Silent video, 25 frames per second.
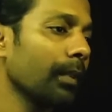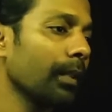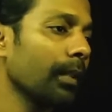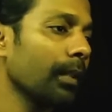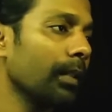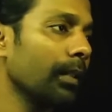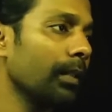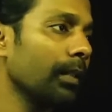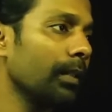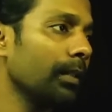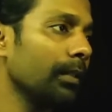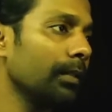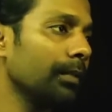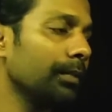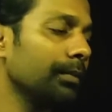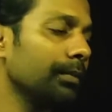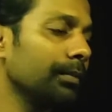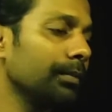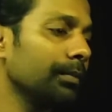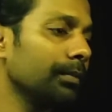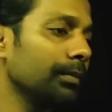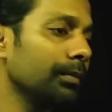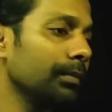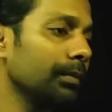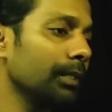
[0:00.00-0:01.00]

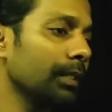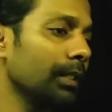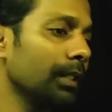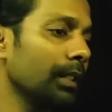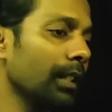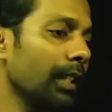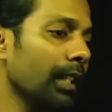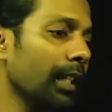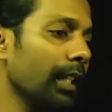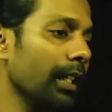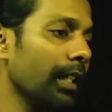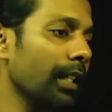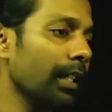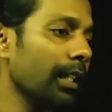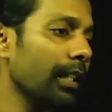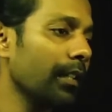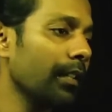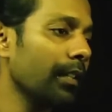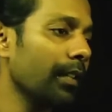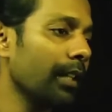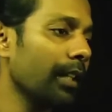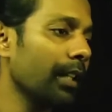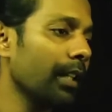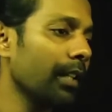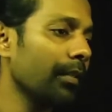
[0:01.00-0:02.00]
10
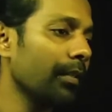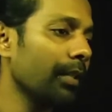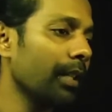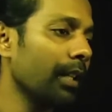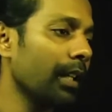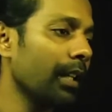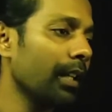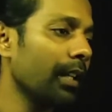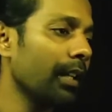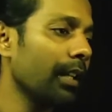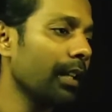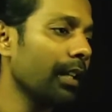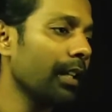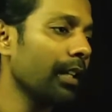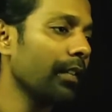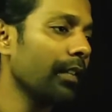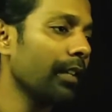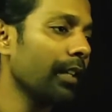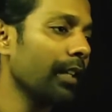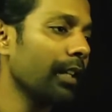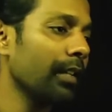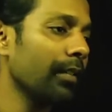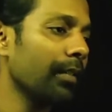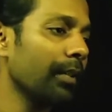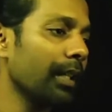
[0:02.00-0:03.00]
divided 100
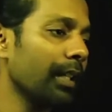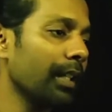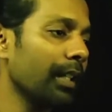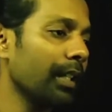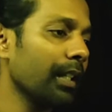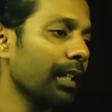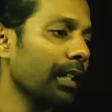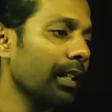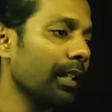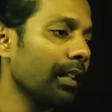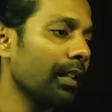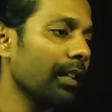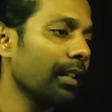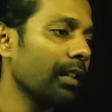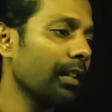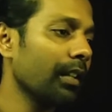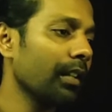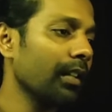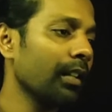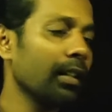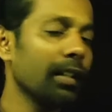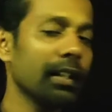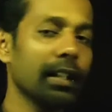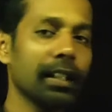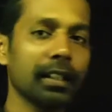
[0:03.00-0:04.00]
divided by 10,
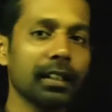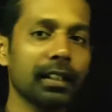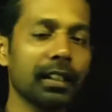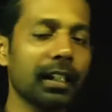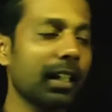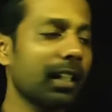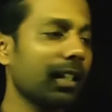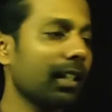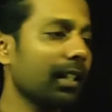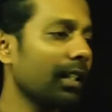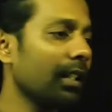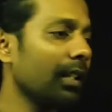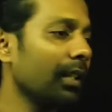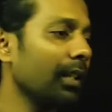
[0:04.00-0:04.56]
like that.